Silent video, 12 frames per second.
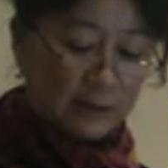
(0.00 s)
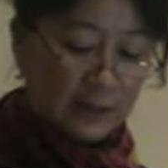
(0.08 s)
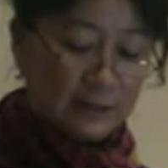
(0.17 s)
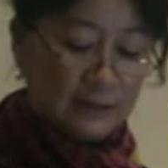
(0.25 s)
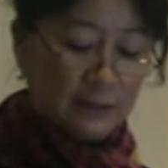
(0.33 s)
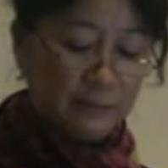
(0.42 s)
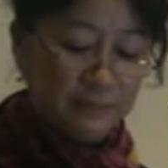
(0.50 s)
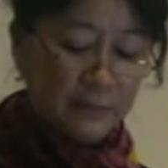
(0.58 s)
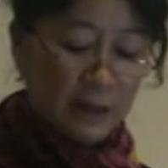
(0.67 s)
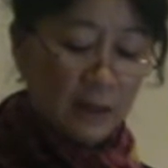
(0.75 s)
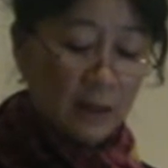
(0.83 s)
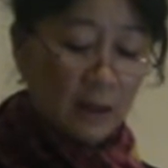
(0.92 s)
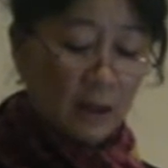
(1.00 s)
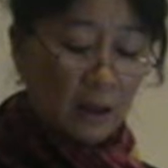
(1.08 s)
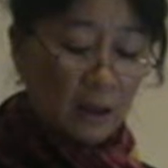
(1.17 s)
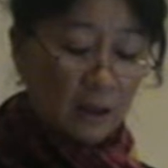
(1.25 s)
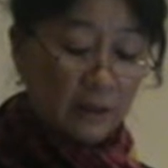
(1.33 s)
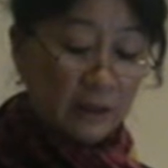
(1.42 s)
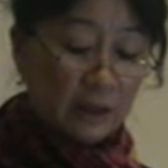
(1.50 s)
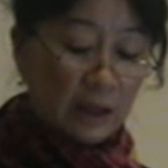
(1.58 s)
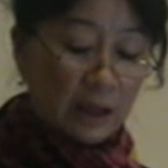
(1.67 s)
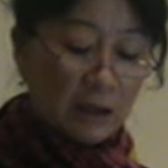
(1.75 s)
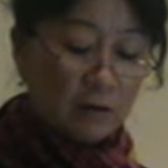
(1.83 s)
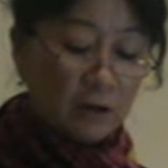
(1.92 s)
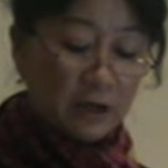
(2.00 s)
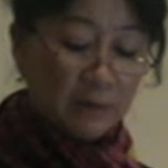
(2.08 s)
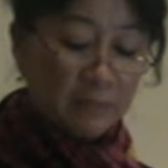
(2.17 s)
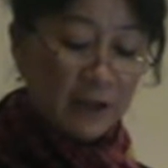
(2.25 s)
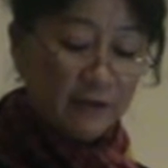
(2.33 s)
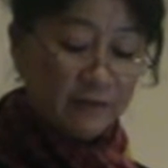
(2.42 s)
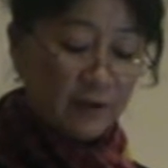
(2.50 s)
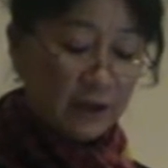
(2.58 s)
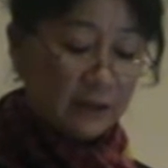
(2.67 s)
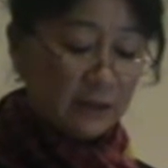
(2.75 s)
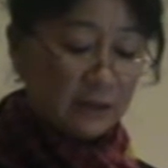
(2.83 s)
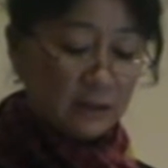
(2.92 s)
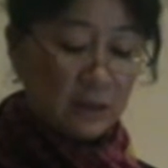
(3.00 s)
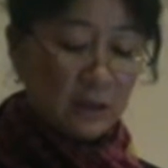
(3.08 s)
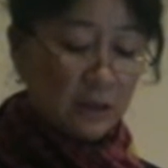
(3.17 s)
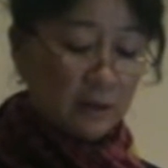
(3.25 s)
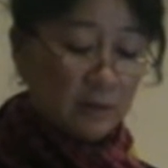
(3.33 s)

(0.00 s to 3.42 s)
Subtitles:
lesson, the EAL learner may find this